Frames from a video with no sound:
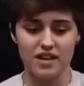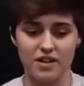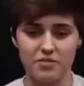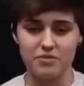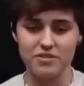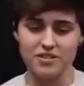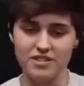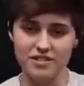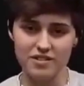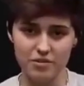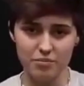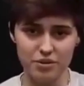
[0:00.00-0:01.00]
I
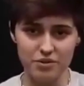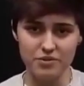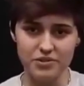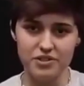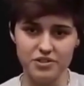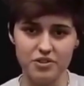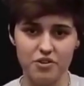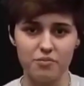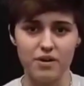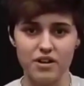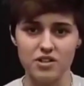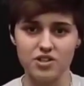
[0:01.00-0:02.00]
was abused so
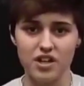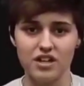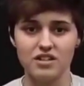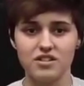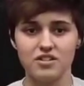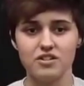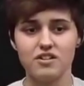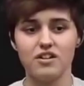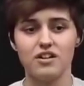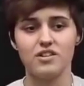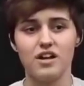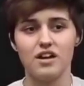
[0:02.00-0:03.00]
much, I took
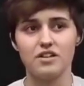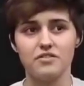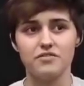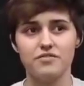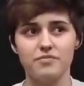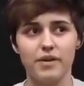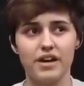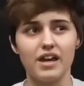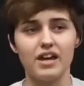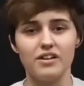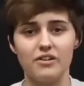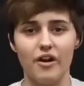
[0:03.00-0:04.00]
a lot of my
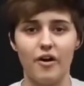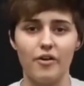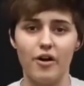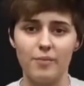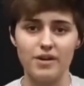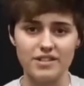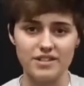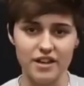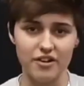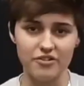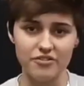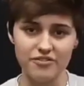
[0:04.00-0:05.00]
anger out on
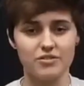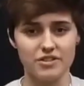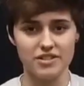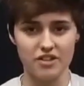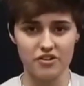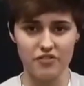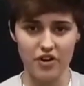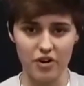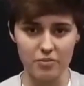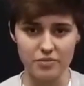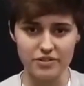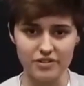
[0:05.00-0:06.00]
myself. I
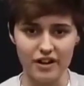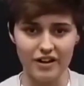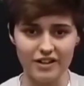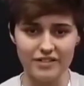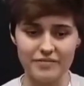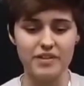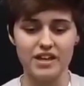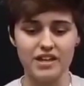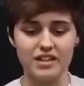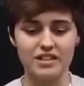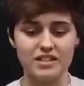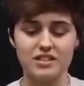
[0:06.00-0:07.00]
self-harmed a lot.
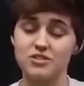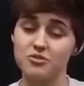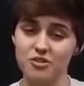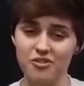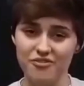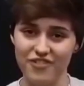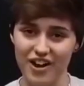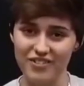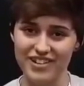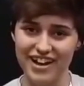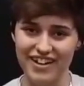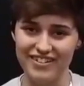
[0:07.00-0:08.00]
And the school
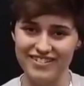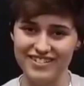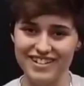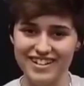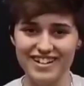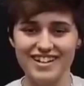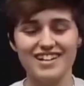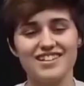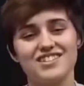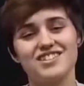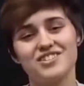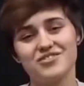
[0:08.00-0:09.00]
found out, and
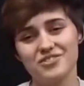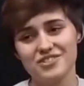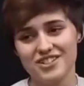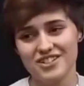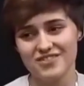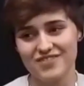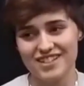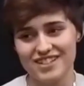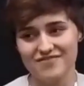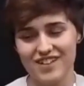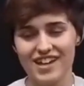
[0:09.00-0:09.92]
the school took me to my